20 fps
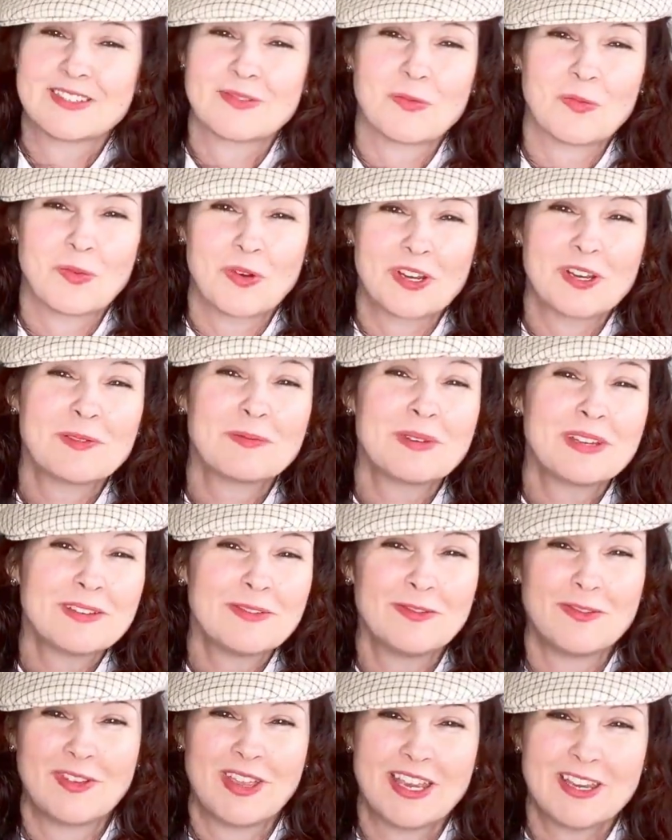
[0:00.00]
one of my
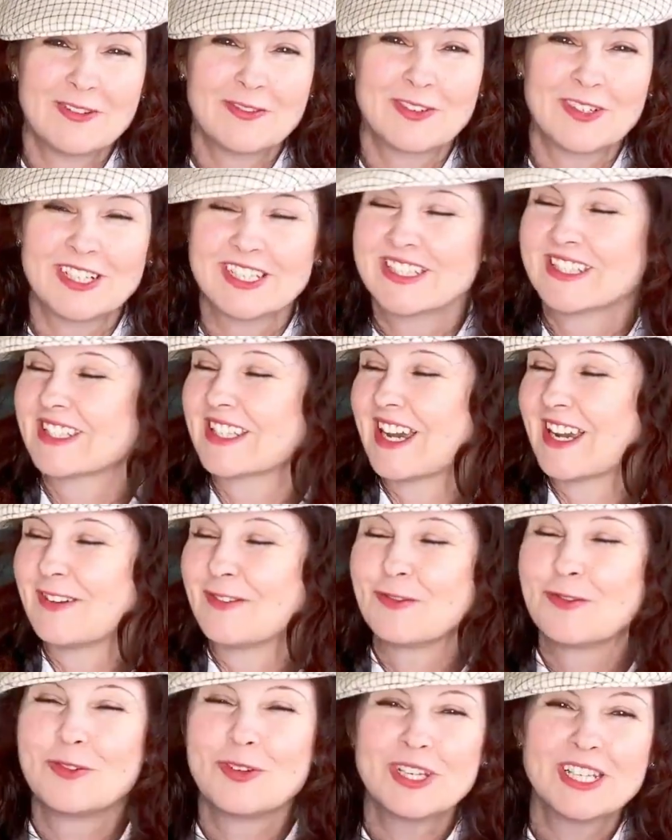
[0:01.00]
favorites. I
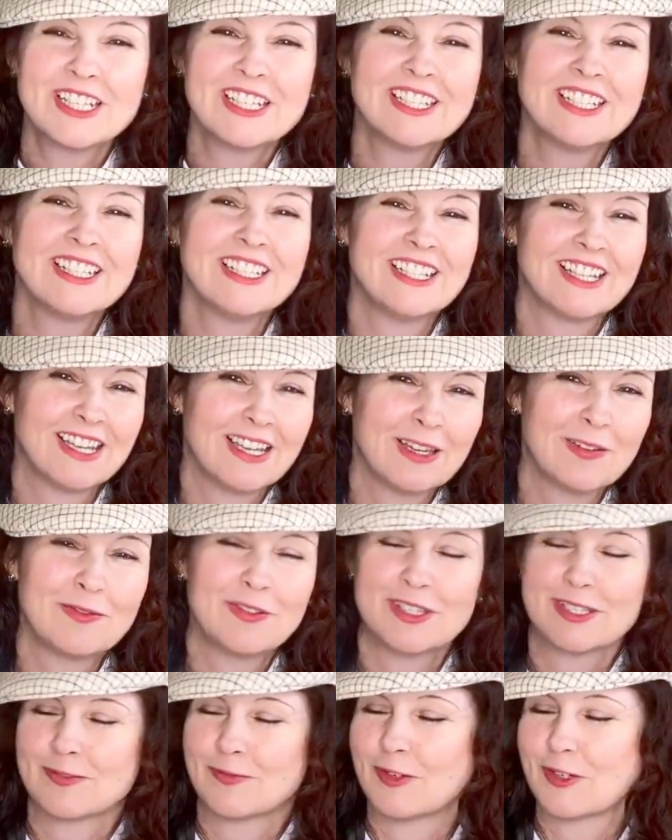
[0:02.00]
really love
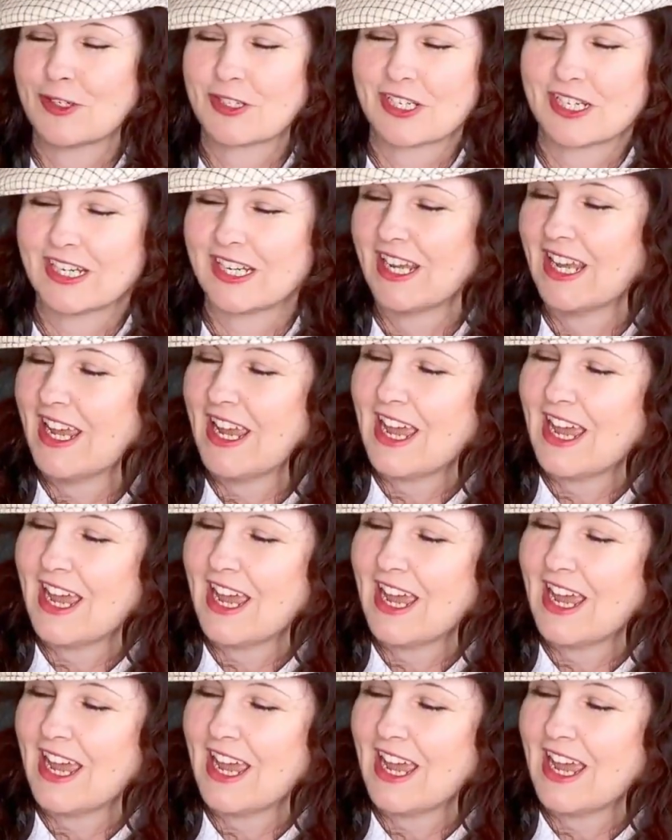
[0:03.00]
this version.